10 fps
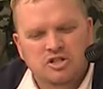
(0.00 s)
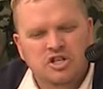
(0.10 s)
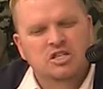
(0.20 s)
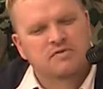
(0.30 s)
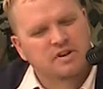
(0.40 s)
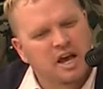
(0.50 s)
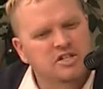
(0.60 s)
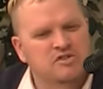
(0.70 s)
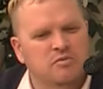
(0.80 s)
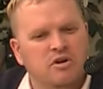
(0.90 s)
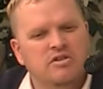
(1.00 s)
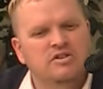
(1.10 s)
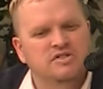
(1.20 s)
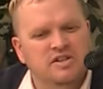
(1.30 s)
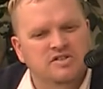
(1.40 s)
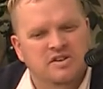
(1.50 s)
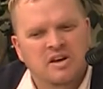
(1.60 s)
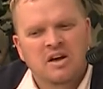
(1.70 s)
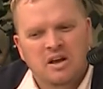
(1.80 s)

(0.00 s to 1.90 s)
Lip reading: justifications from earlier in the season,